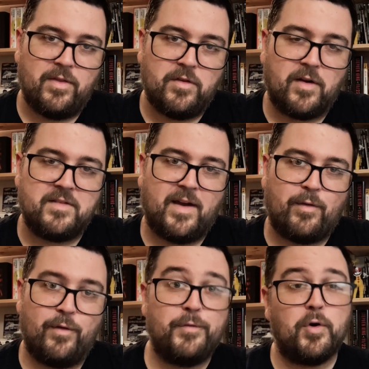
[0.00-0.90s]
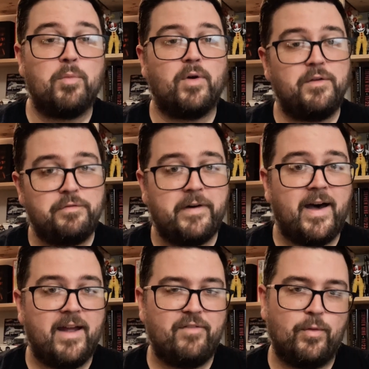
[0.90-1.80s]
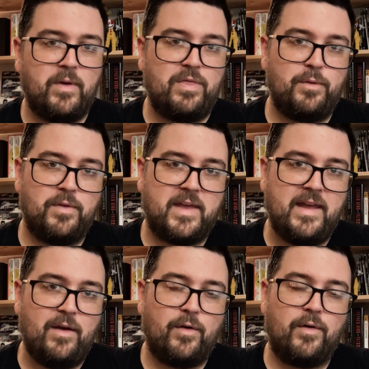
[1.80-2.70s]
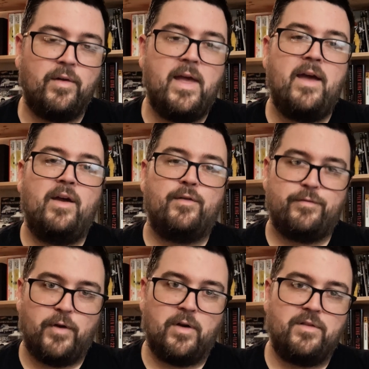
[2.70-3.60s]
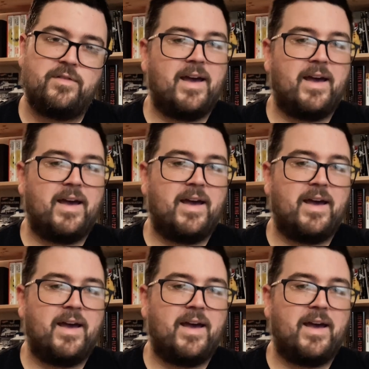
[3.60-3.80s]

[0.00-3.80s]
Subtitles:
Dark Tower 4.5, The Wind Through the Keyhole, first.